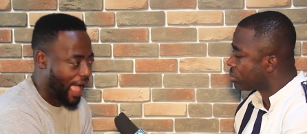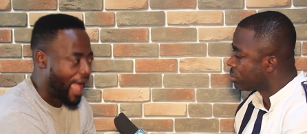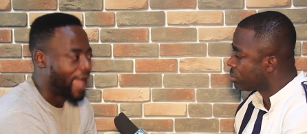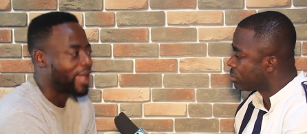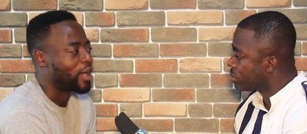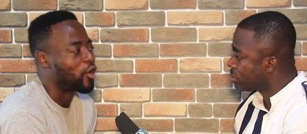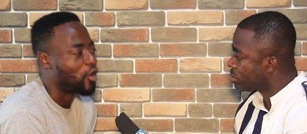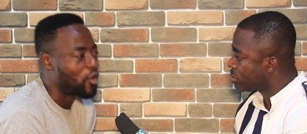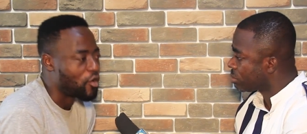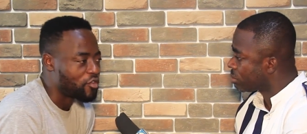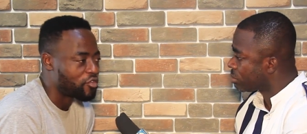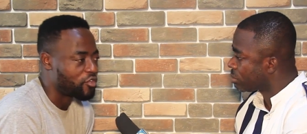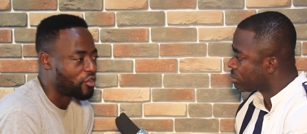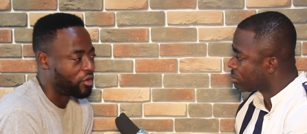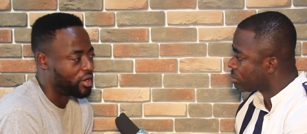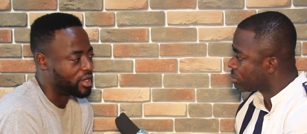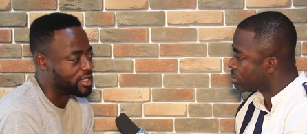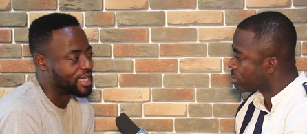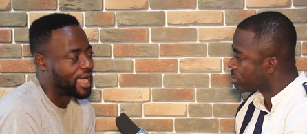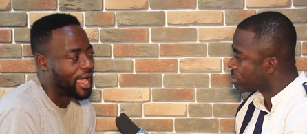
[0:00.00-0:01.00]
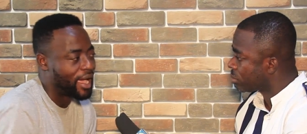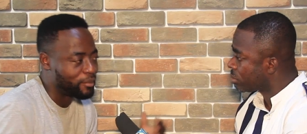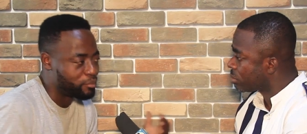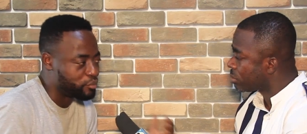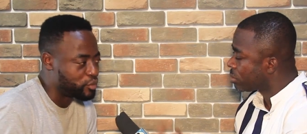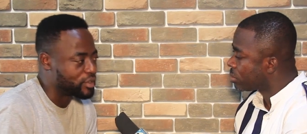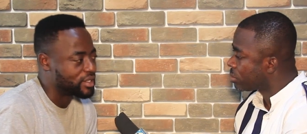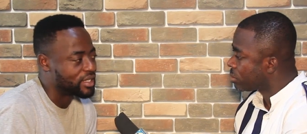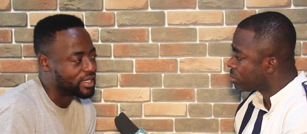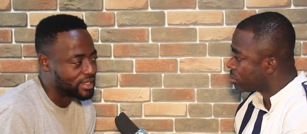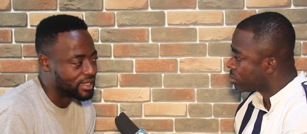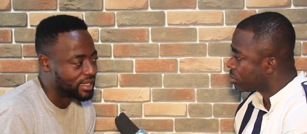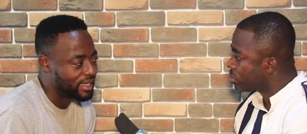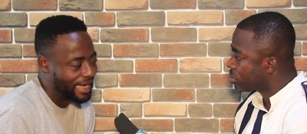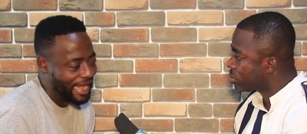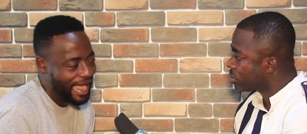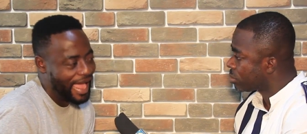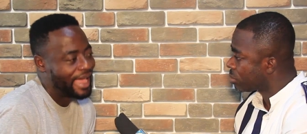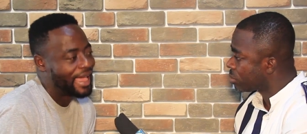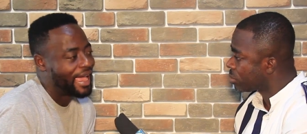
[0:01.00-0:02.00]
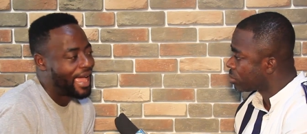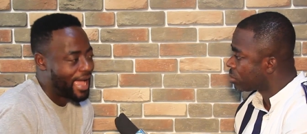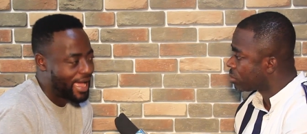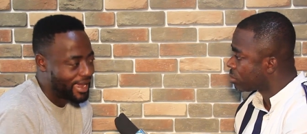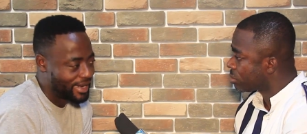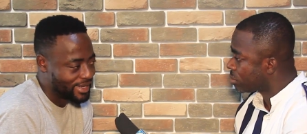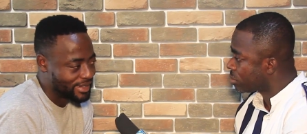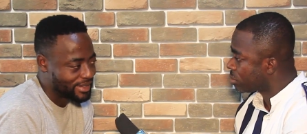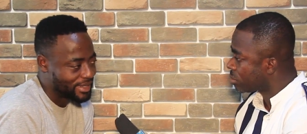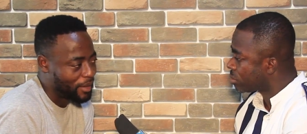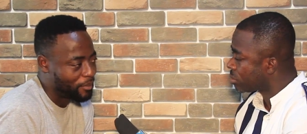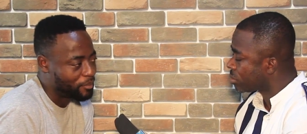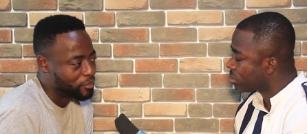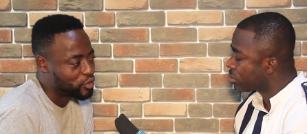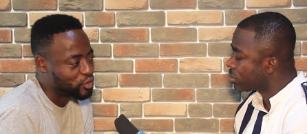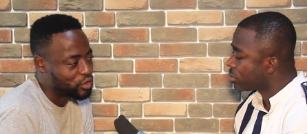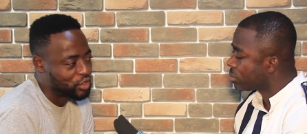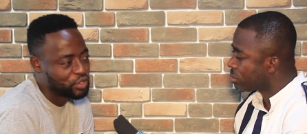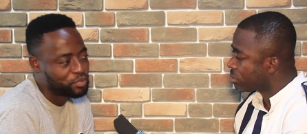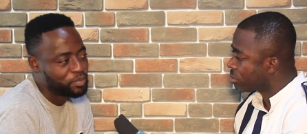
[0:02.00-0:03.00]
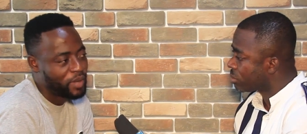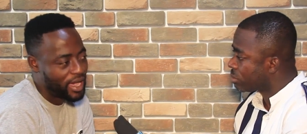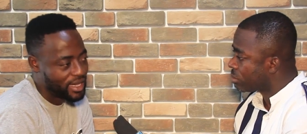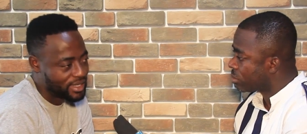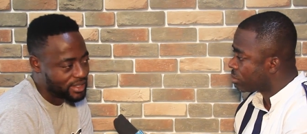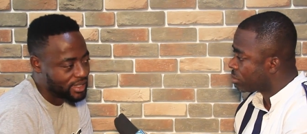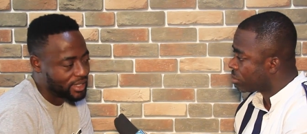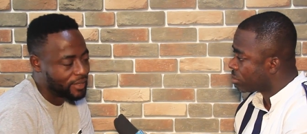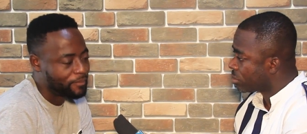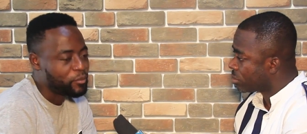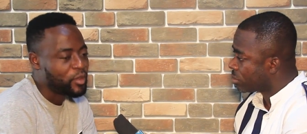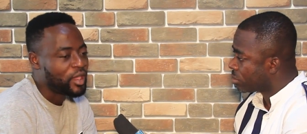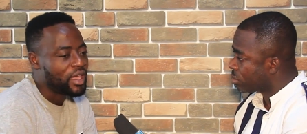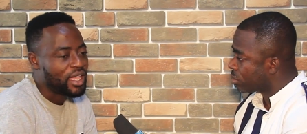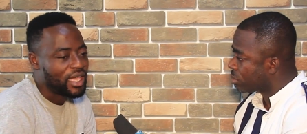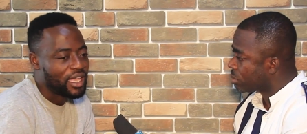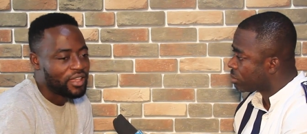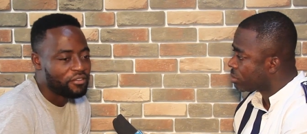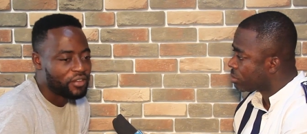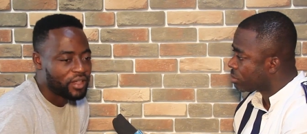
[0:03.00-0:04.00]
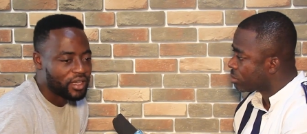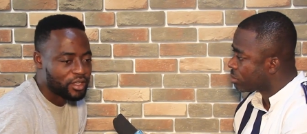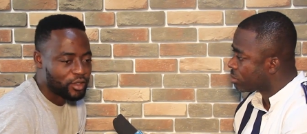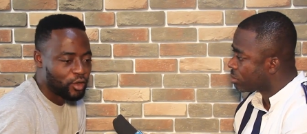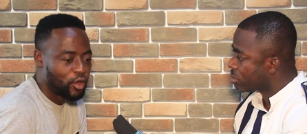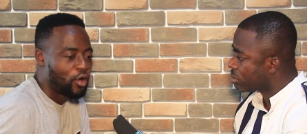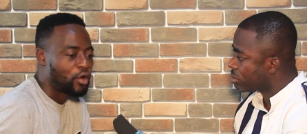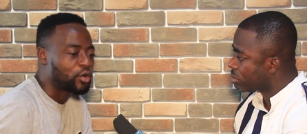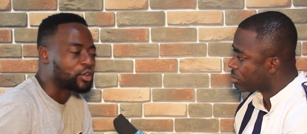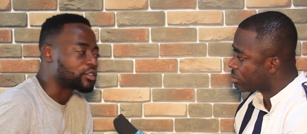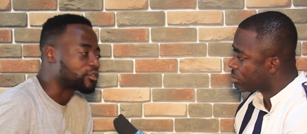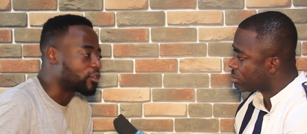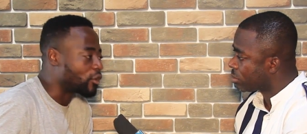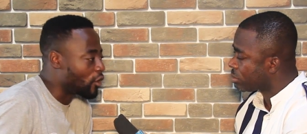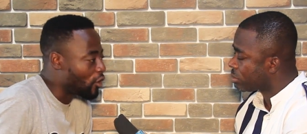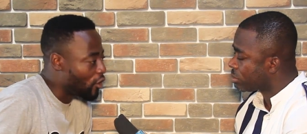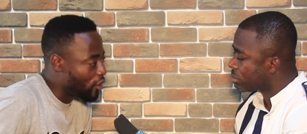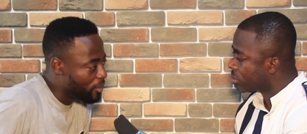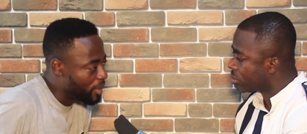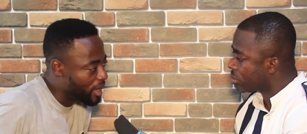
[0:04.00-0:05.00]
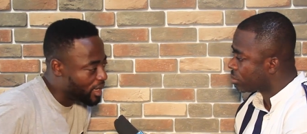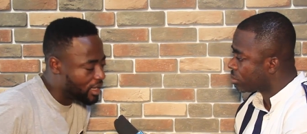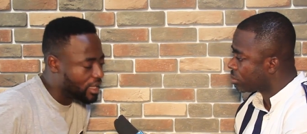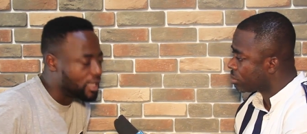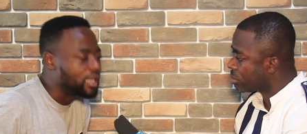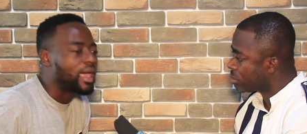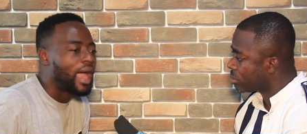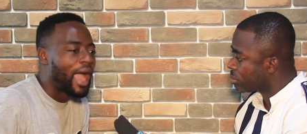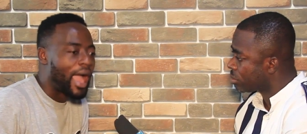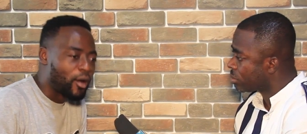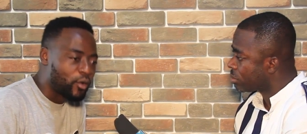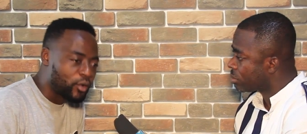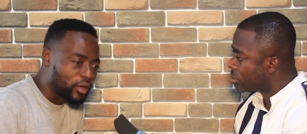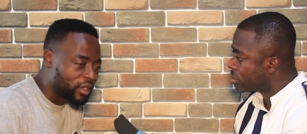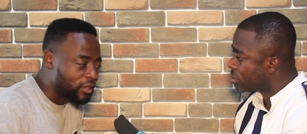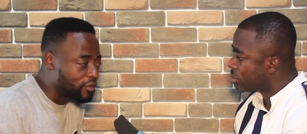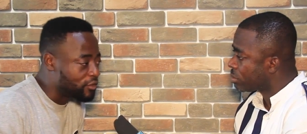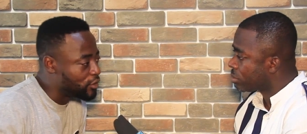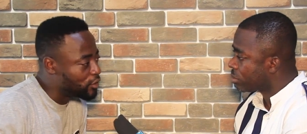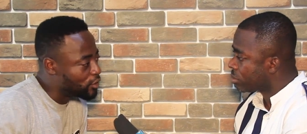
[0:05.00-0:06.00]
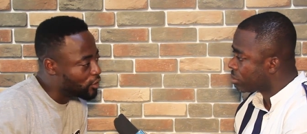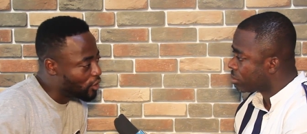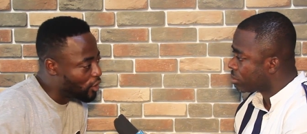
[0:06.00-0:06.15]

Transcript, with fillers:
Speaker 1: I call for it, I put it in, I add it up to spice it. If it calls for comedy, I will give you